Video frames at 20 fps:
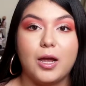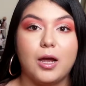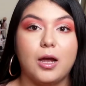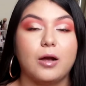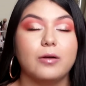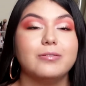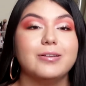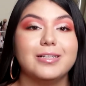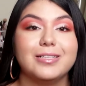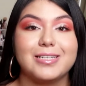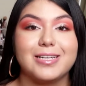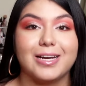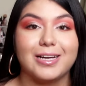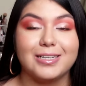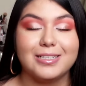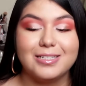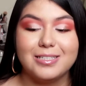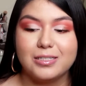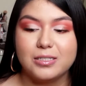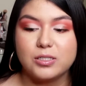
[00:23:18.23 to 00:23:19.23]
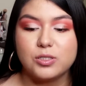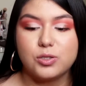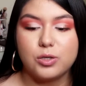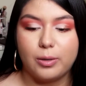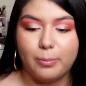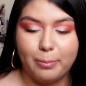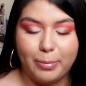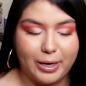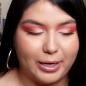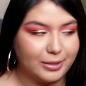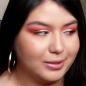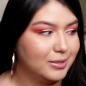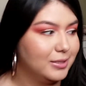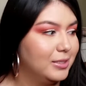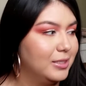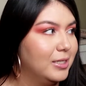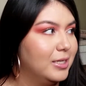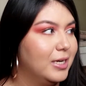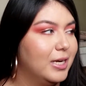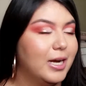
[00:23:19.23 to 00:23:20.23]
All right, guys, so I'm back.
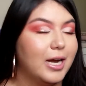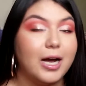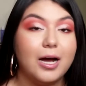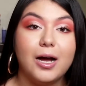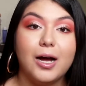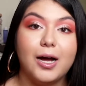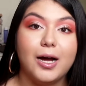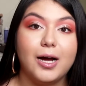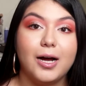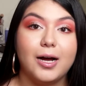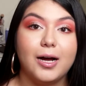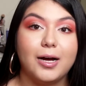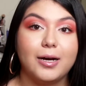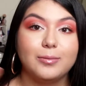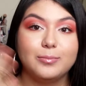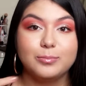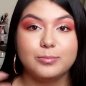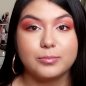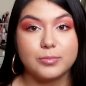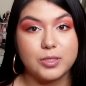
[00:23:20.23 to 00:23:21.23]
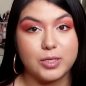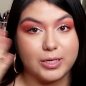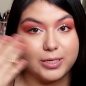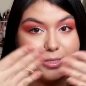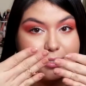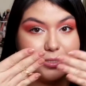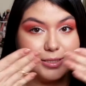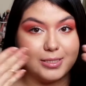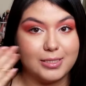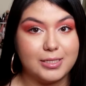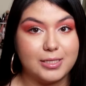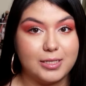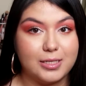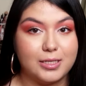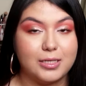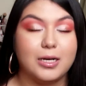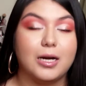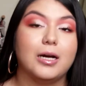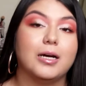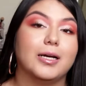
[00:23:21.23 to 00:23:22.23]
You guys can
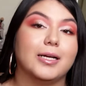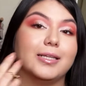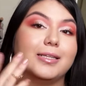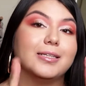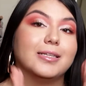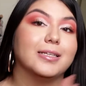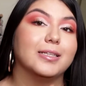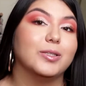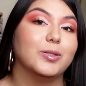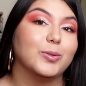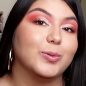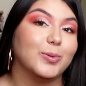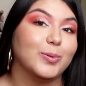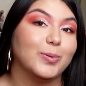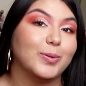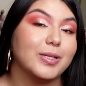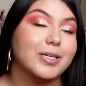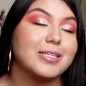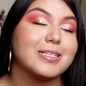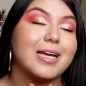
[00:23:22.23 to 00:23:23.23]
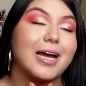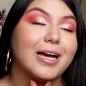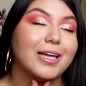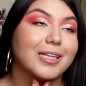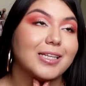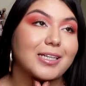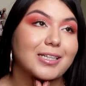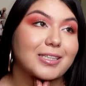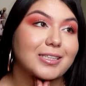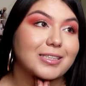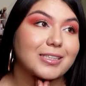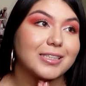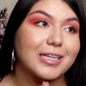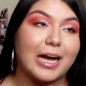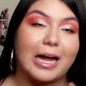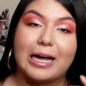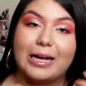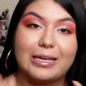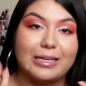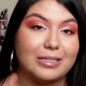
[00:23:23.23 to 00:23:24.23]
see I did do this eye look.
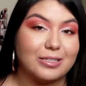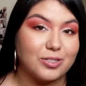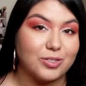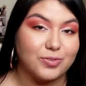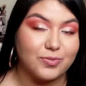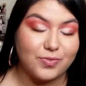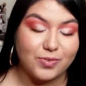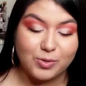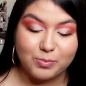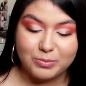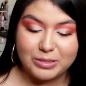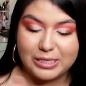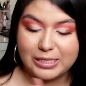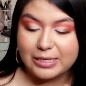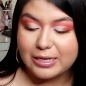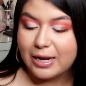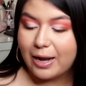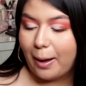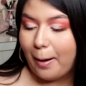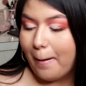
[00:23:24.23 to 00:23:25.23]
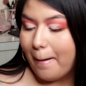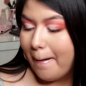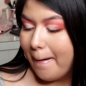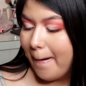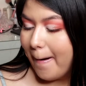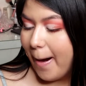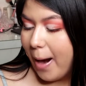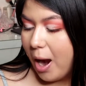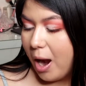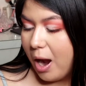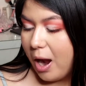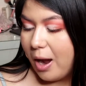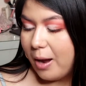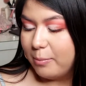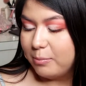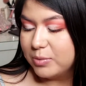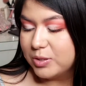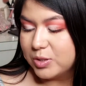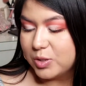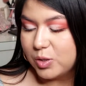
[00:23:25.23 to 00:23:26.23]
I just filmed it.
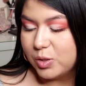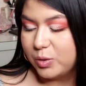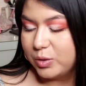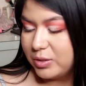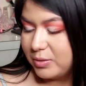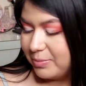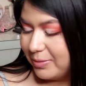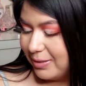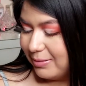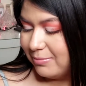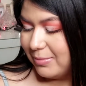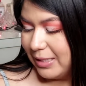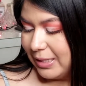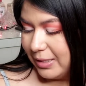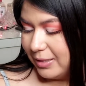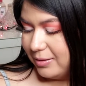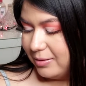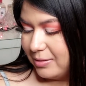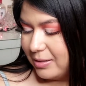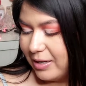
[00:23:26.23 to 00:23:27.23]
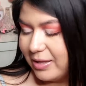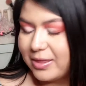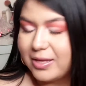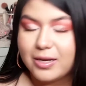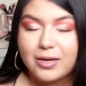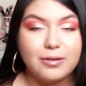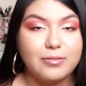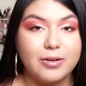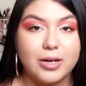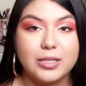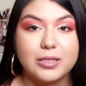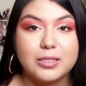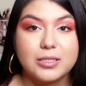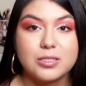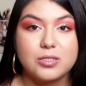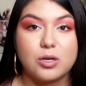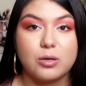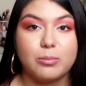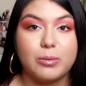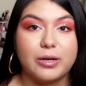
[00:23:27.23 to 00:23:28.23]
So it's been a minute. I think I've had this
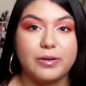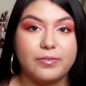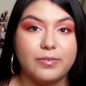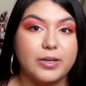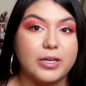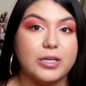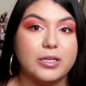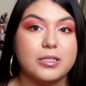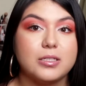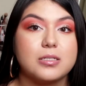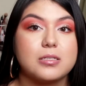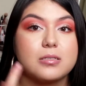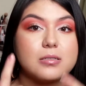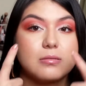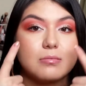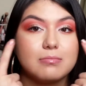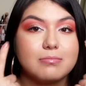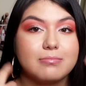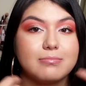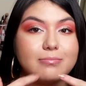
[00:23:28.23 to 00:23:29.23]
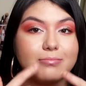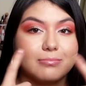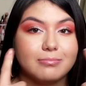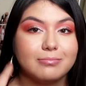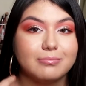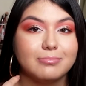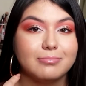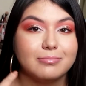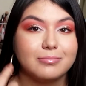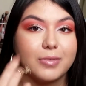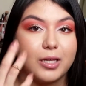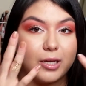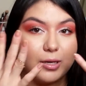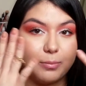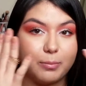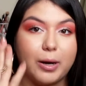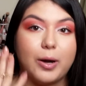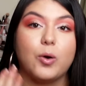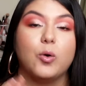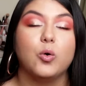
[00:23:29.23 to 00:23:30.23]
on my face, like
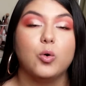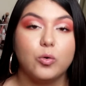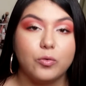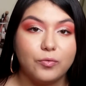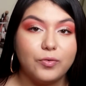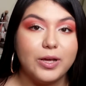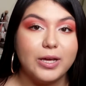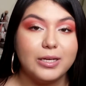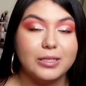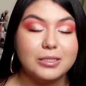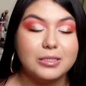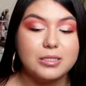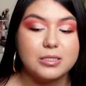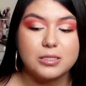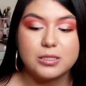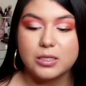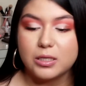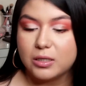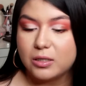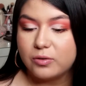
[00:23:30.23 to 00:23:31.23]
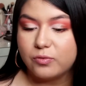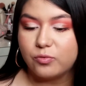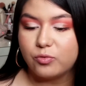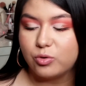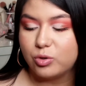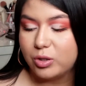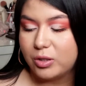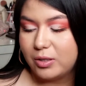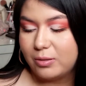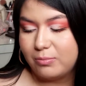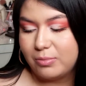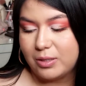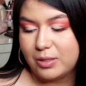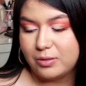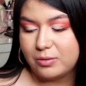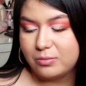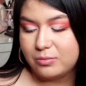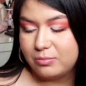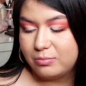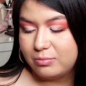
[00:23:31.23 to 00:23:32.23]
my whole face, done for
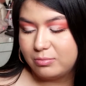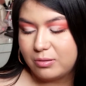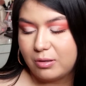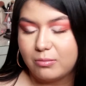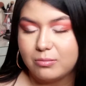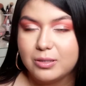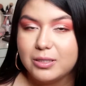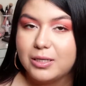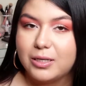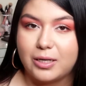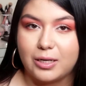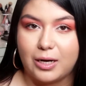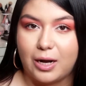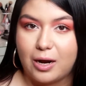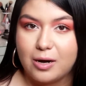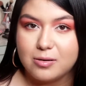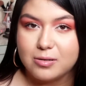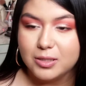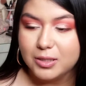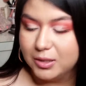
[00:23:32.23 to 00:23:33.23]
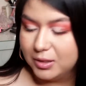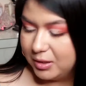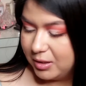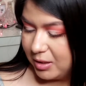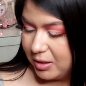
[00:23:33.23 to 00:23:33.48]
about probably like an hour,